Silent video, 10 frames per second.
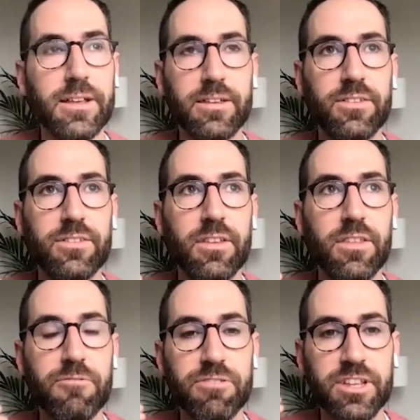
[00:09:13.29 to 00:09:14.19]
because
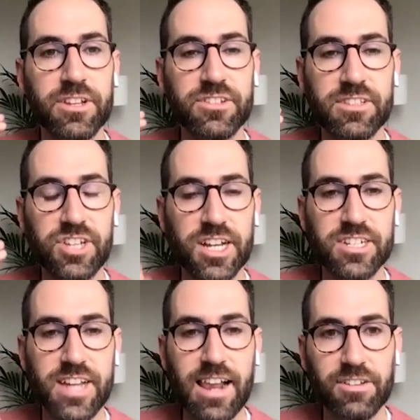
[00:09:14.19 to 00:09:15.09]
the the
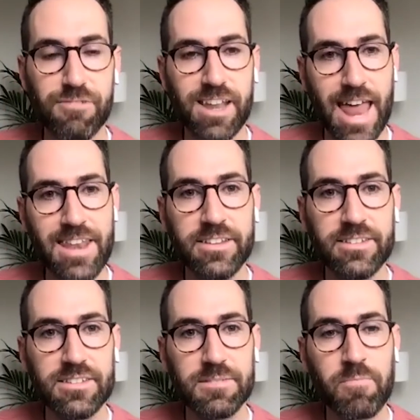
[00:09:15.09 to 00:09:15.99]
church calendar is
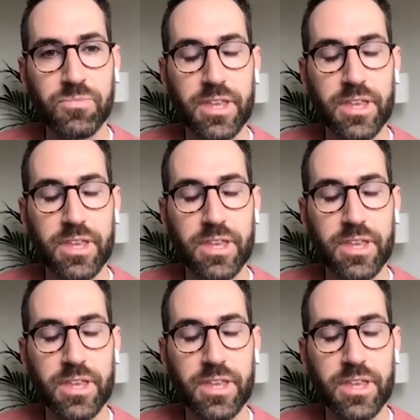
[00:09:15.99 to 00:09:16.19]
relentless.